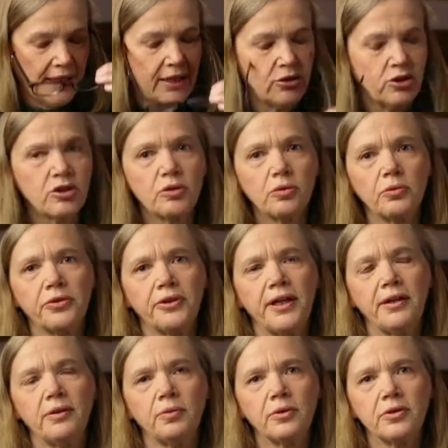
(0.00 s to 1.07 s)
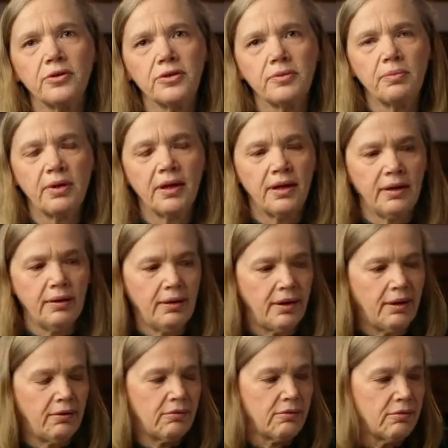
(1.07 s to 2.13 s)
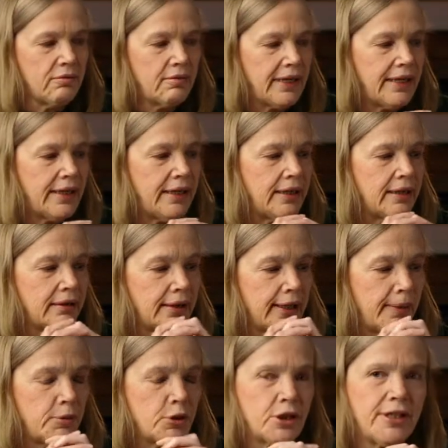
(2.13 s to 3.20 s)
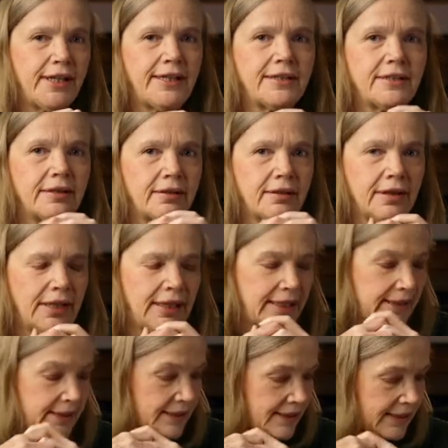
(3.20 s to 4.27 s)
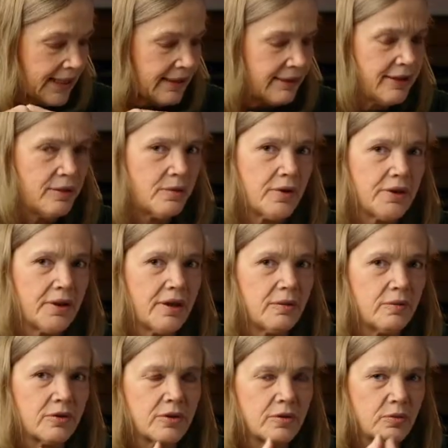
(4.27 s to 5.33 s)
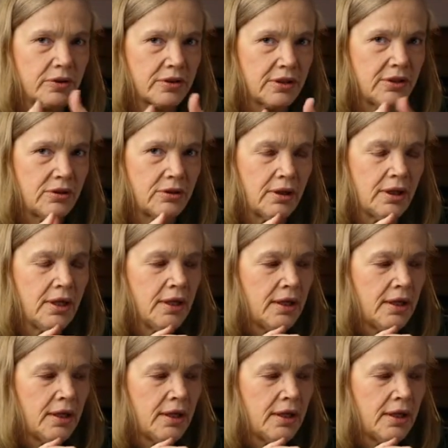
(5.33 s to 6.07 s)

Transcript: I just thought that was really encapsulating exactly what I was wanting